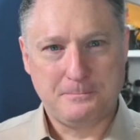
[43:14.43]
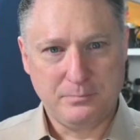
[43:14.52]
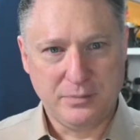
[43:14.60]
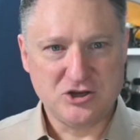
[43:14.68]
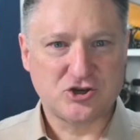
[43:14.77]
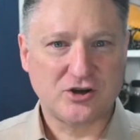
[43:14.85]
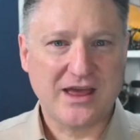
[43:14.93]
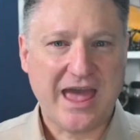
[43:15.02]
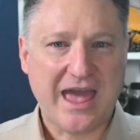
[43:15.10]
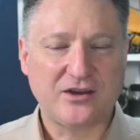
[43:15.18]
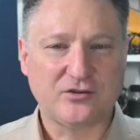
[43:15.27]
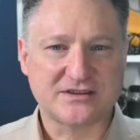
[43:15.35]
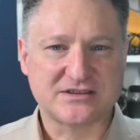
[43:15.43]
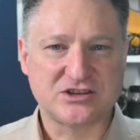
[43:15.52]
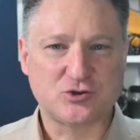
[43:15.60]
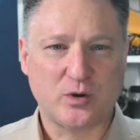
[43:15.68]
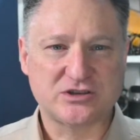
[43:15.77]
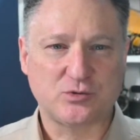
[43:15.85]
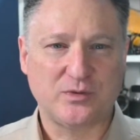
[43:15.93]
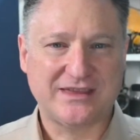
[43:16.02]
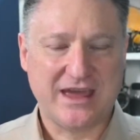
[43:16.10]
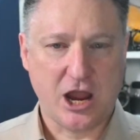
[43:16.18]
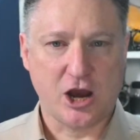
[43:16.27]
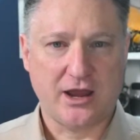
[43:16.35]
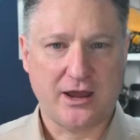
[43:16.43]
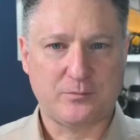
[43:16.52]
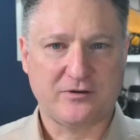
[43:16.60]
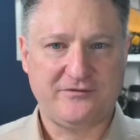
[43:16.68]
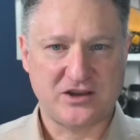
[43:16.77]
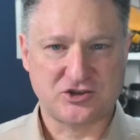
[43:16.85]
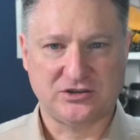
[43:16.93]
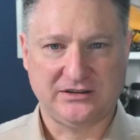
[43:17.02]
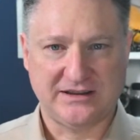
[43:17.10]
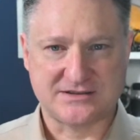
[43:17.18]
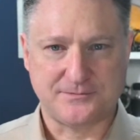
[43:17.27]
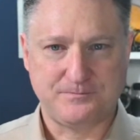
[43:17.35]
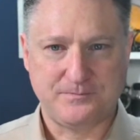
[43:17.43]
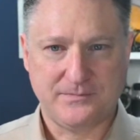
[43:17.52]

be sure to handle the situation with care and professionalism.